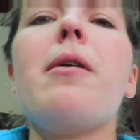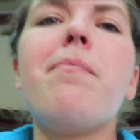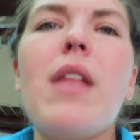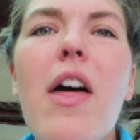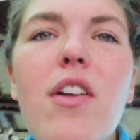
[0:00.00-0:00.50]

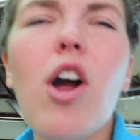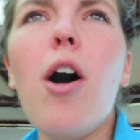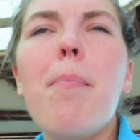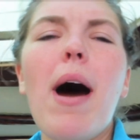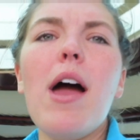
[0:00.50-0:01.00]
And they're
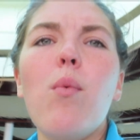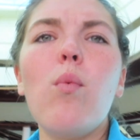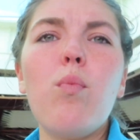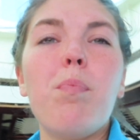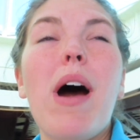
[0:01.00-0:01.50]
all buy
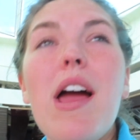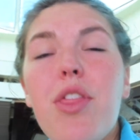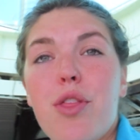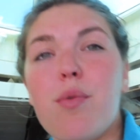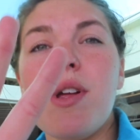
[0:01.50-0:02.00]

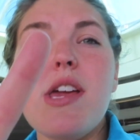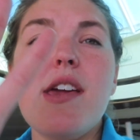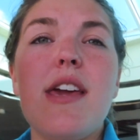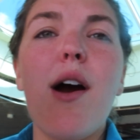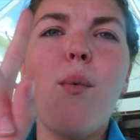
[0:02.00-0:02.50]

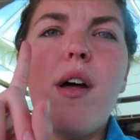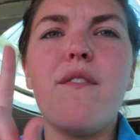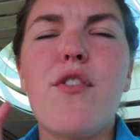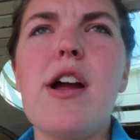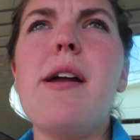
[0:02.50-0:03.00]
3, get
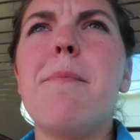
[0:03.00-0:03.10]
1 free.